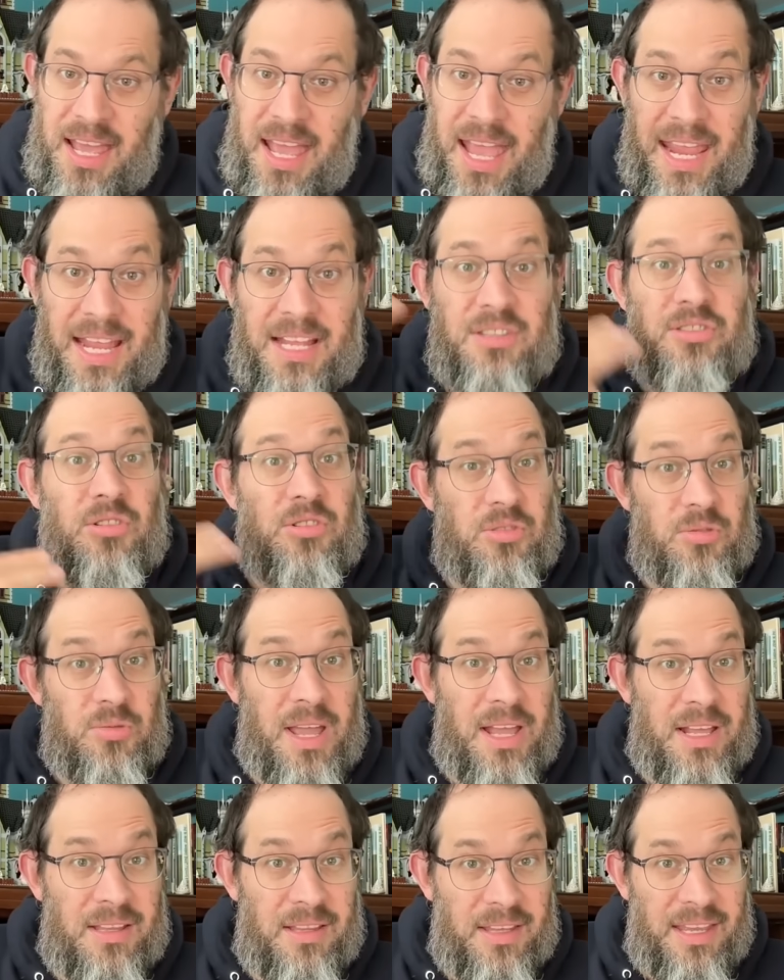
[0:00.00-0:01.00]
Answer
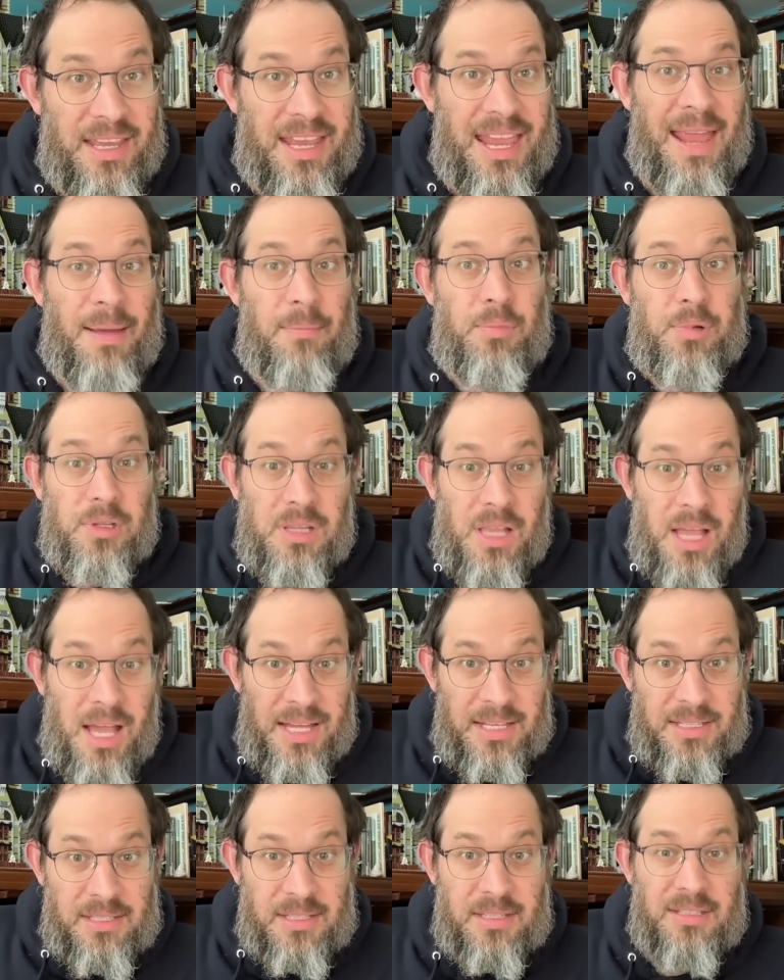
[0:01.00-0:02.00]
directly,
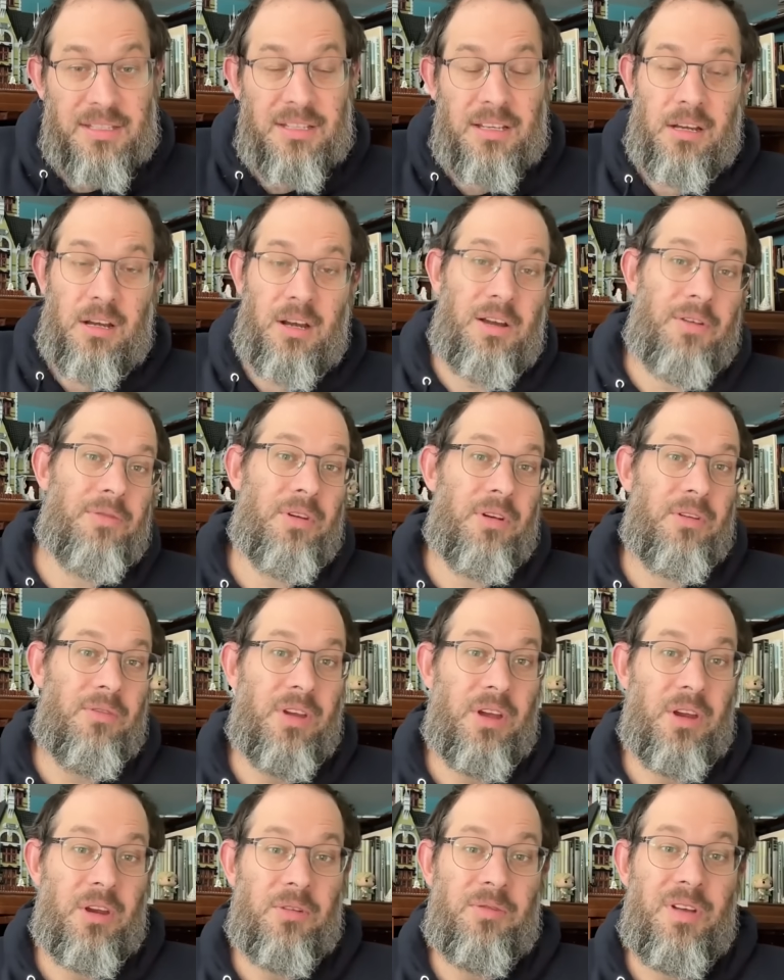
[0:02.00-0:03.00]
plus offer to
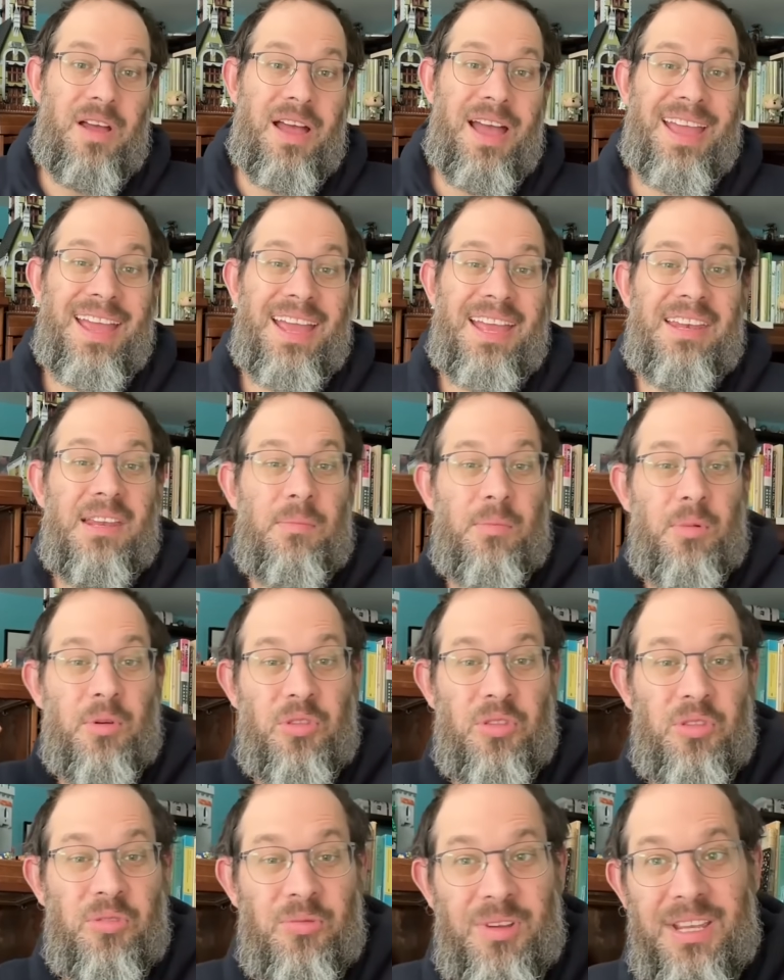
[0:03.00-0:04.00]
verify. And number
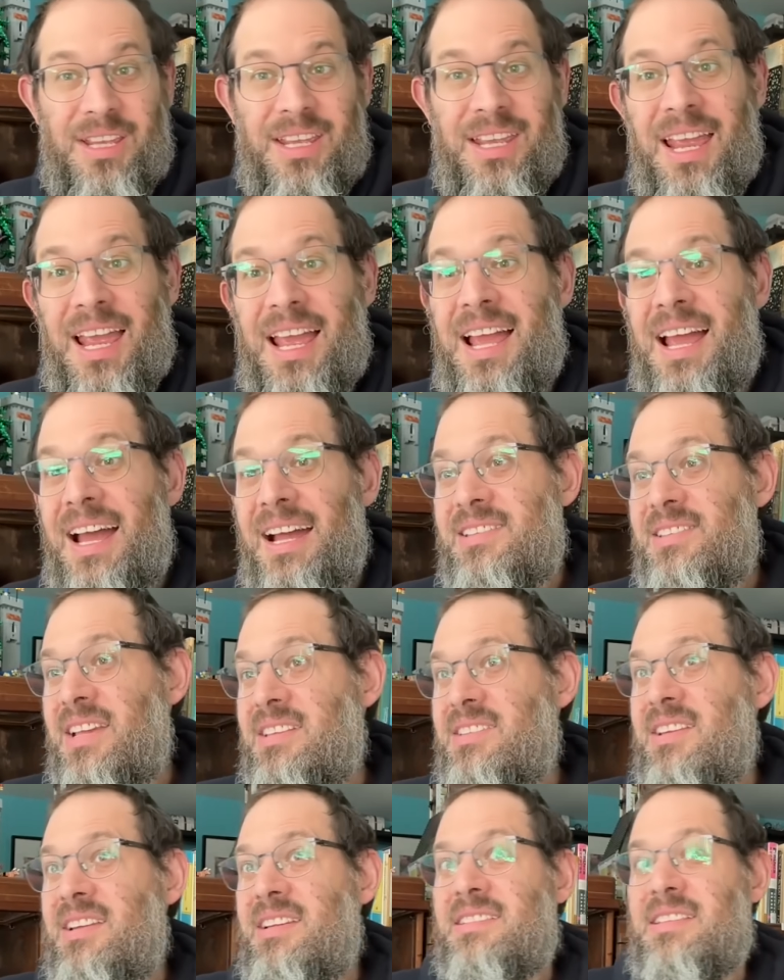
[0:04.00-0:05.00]
three,
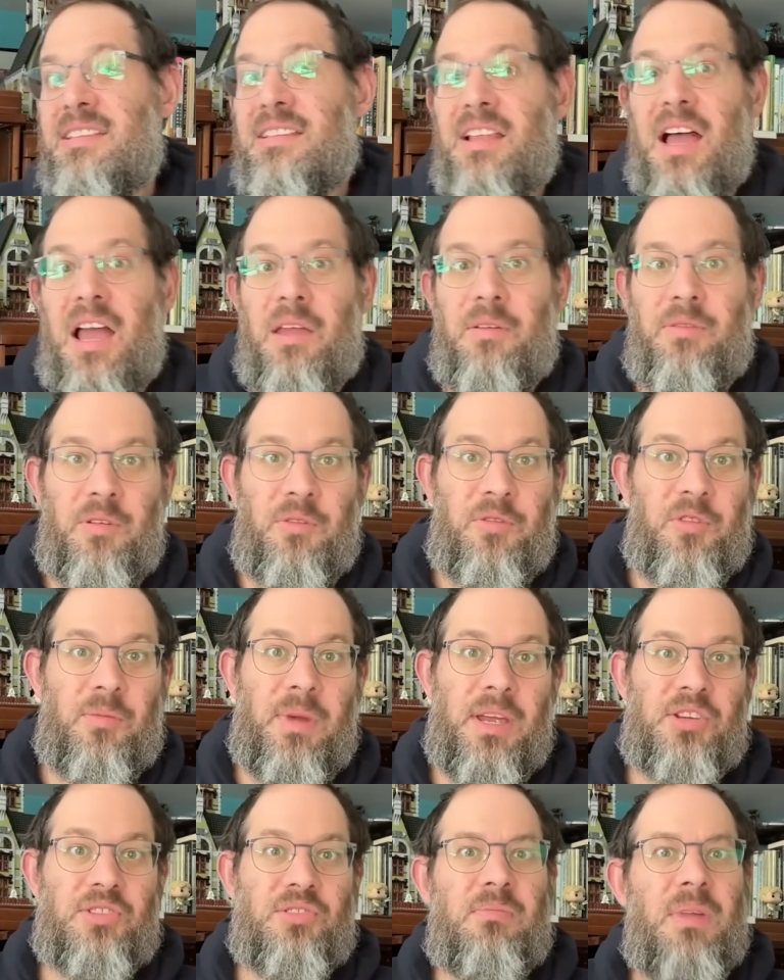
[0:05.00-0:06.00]
assess it as live
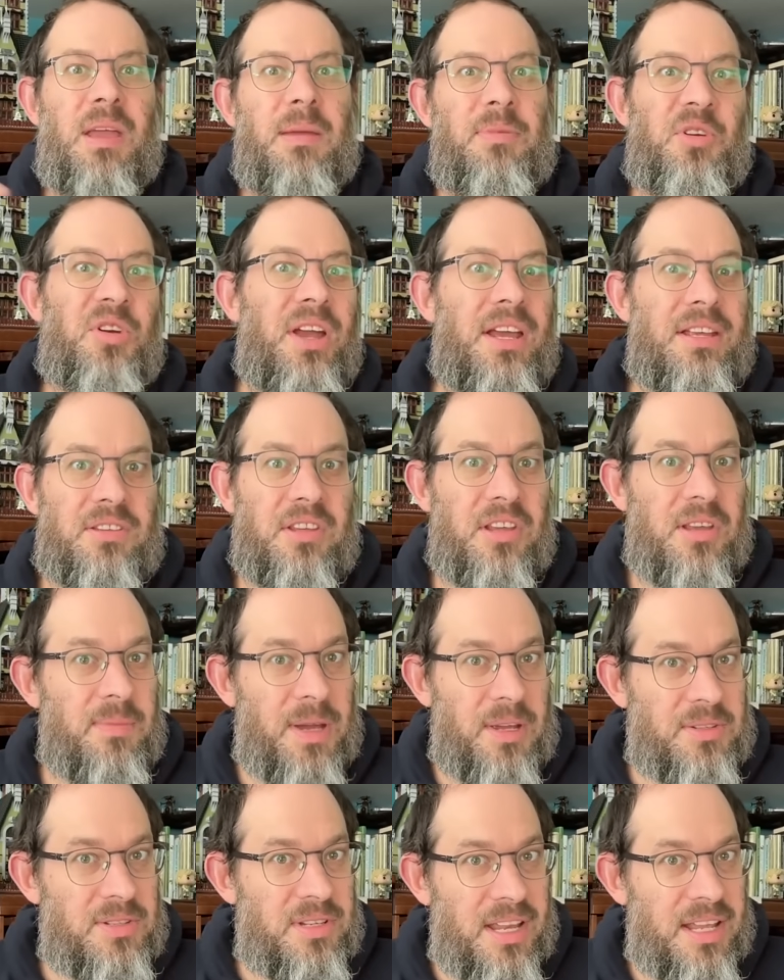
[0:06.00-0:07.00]
information. Maybe you're asking
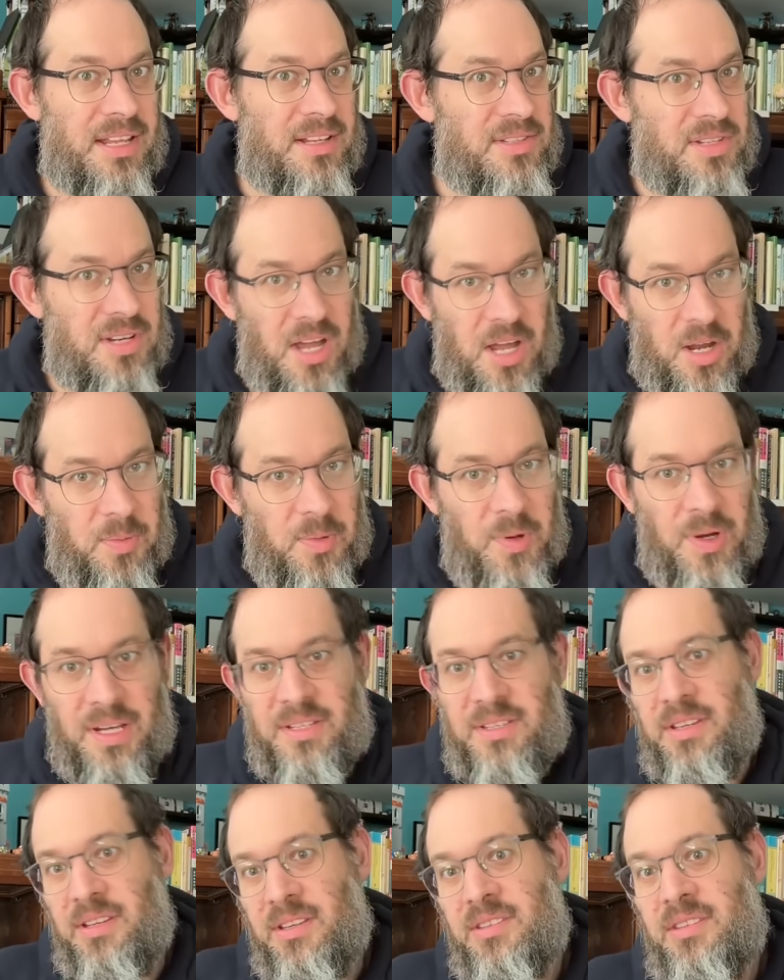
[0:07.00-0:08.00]
about today's stock
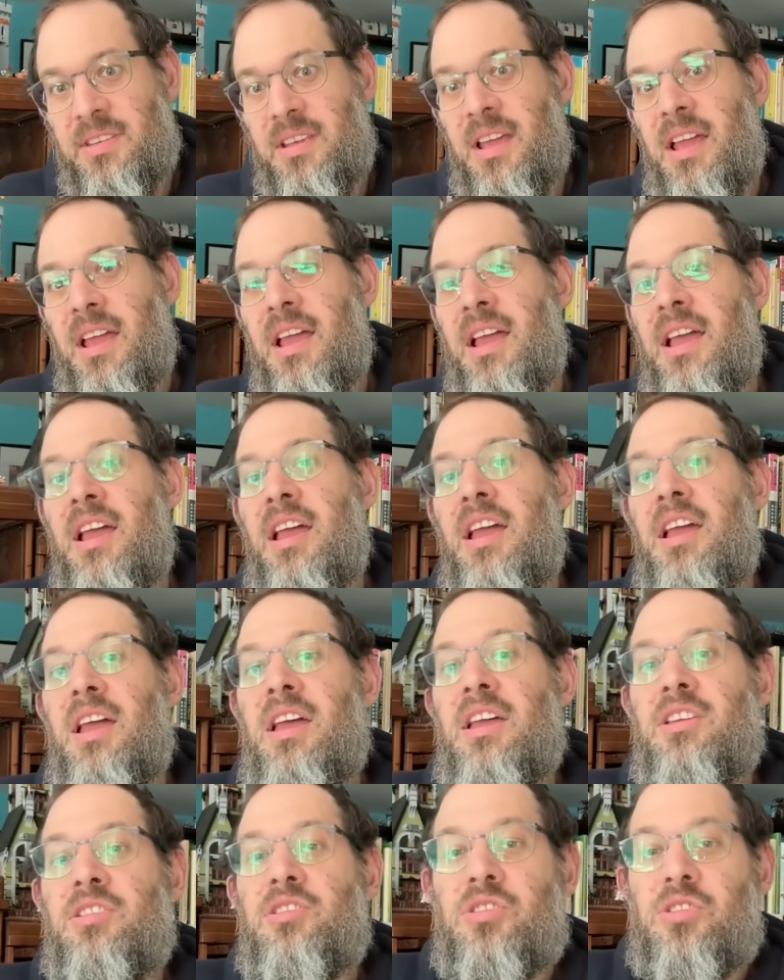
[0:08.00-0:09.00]
prices.
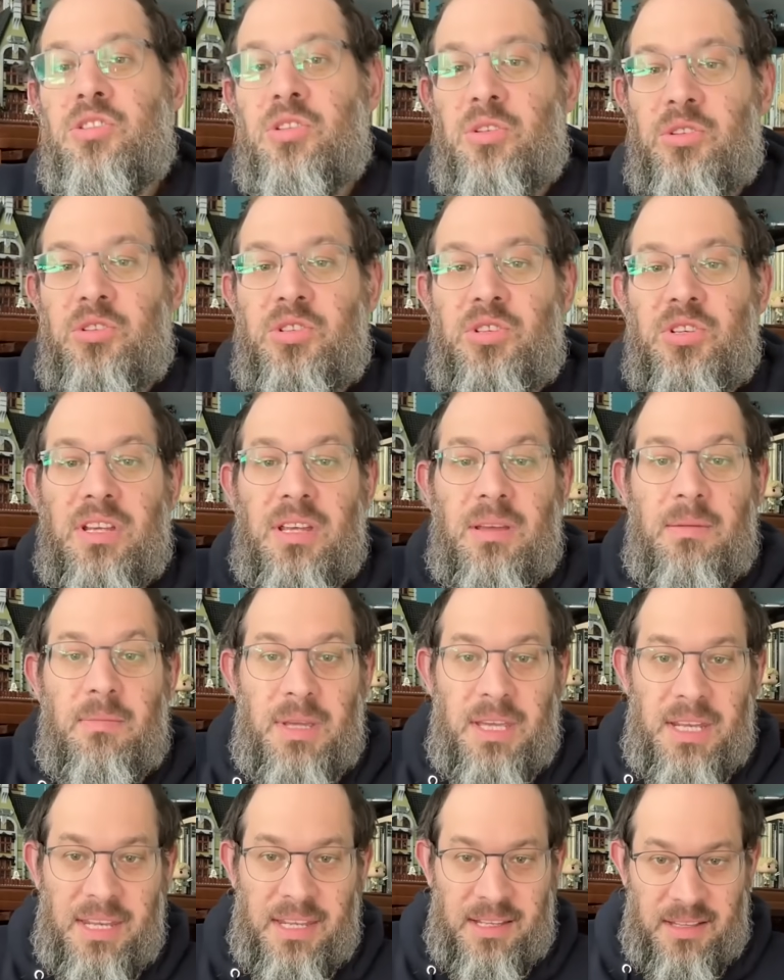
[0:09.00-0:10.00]
Search
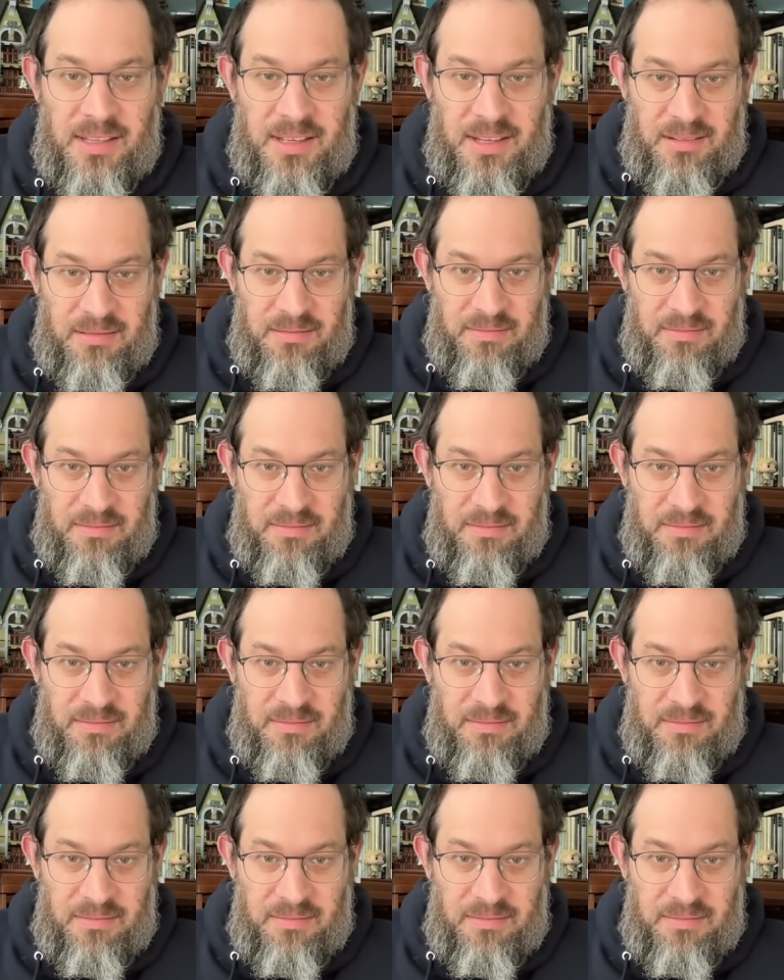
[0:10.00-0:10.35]
immediately.